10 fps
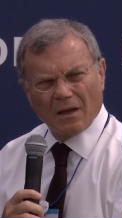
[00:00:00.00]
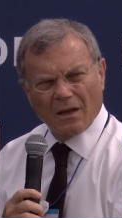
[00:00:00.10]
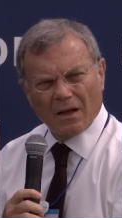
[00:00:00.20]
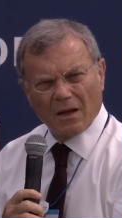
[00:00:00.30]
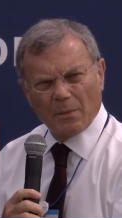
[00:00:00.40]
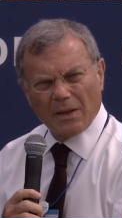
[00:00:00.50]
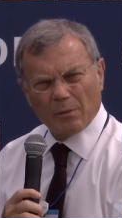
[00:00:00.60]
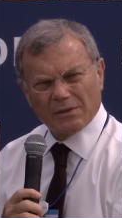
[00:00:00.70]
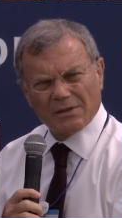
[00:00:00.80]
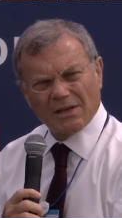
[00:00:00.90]
But that
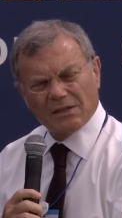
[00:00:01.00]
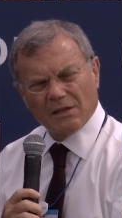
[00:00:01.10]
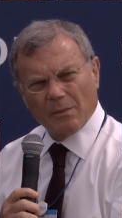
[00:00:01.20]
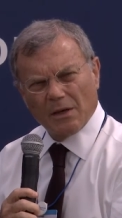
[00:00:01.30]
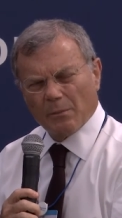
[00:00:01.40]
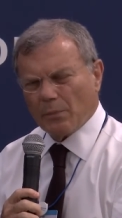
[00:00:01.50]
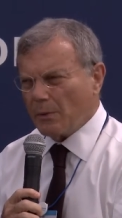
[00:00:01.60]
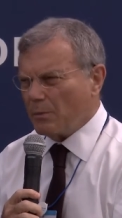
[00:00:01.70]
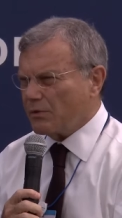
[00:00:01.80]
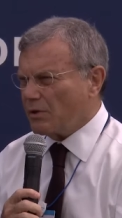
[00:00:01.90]
was 60 million
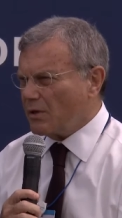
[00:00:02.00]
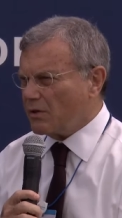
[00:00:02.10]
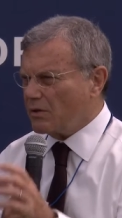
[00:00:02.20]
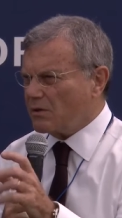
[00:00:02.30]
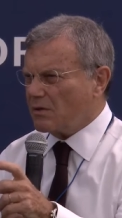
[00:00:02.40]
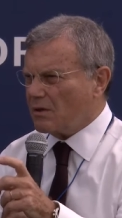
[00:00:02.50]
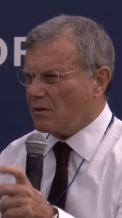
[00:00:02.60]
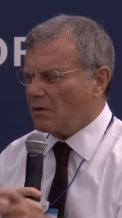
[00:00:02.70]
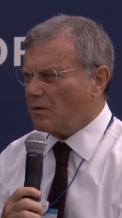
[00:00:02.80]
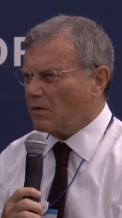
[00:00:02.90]
people. So this is
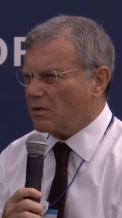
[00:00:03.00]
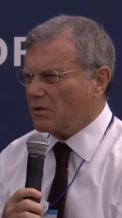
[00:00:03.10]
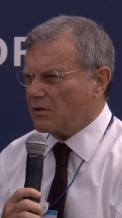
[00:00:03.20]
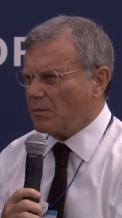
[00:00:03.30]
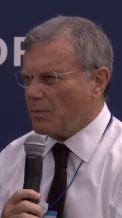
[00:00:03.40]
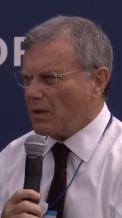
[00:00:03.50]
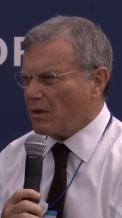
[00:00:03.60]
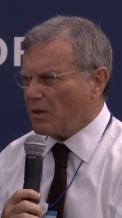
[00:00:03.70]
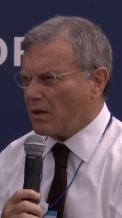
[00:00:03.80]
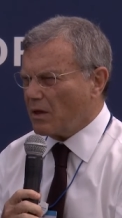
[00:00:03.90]
you know, this is a big
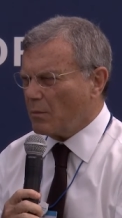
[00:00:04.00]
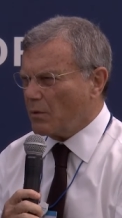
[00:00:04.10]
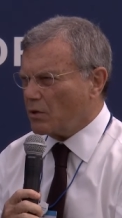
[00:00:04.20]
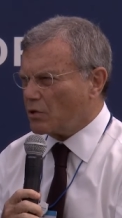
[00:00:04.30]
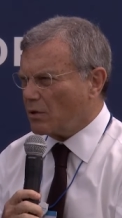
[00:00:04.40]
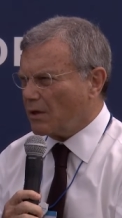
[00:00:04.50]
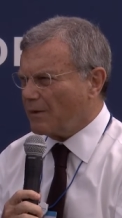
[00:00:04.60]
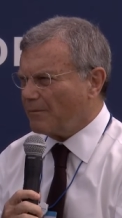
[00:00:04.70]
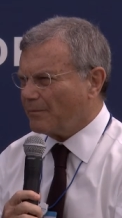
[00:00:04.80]
thing commercially.